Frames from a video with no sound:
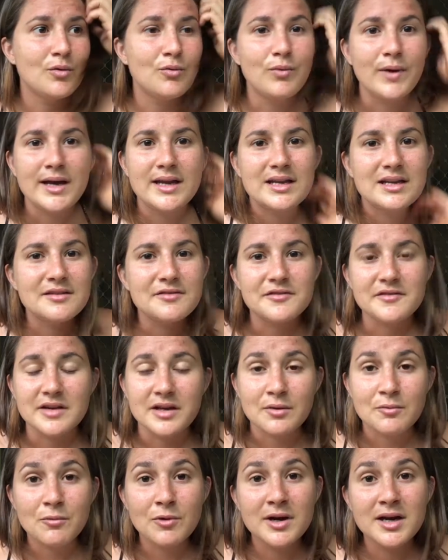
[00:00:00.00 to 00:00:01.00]

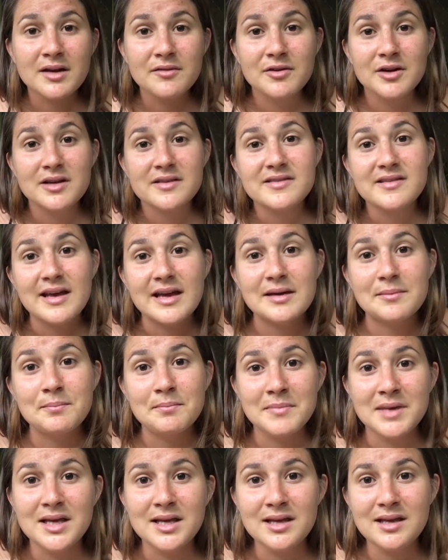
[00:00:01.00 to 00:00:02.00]
weightlifting, whatever, it's like
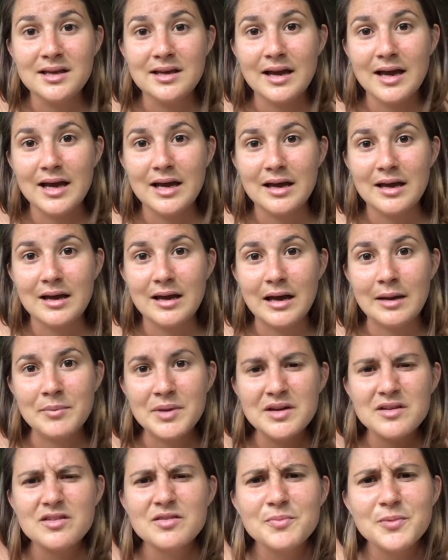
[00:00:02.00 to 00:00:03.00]
I'm
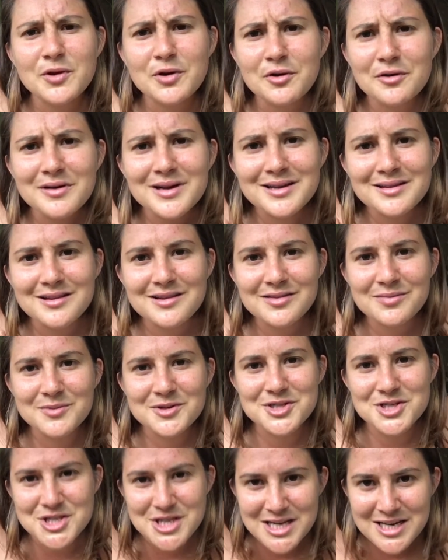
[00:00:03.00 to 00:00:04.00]
exploring this
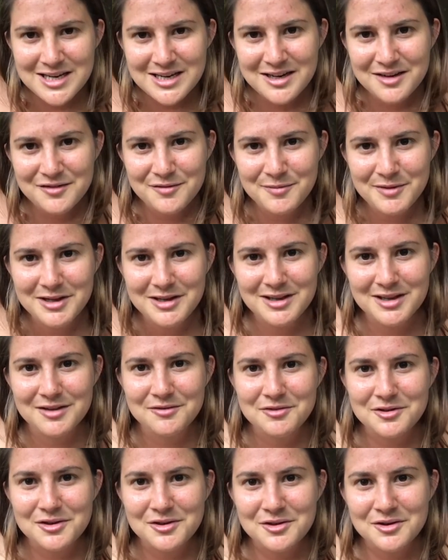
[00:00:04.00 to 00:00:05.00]
machine I've been
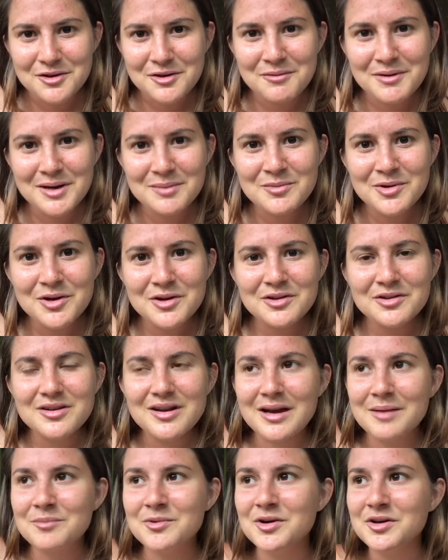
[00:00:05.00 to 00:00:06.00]
given, you know. I'm
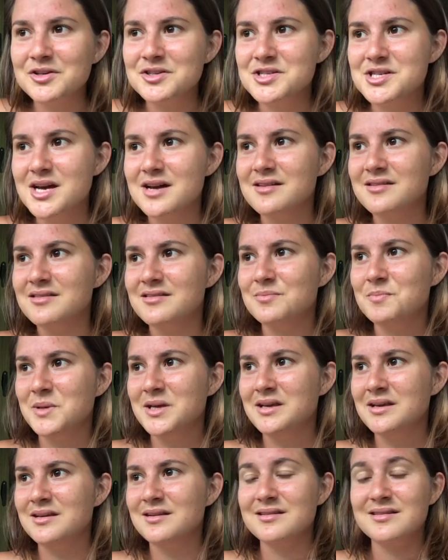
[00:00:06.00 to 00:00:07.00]
not just
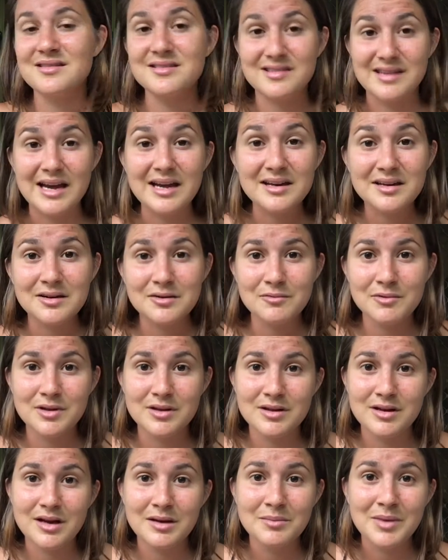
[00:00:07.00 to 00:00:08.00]
being stagnant
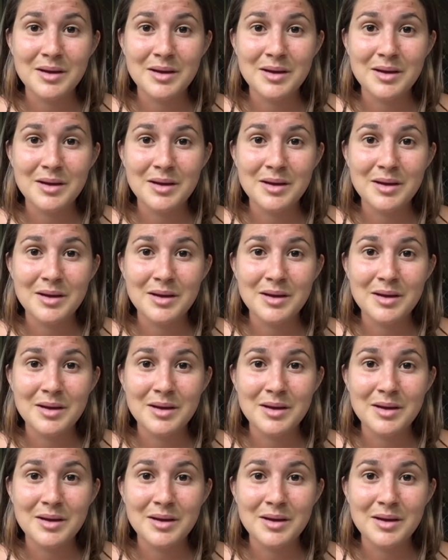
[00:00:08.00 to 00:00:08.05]
with it.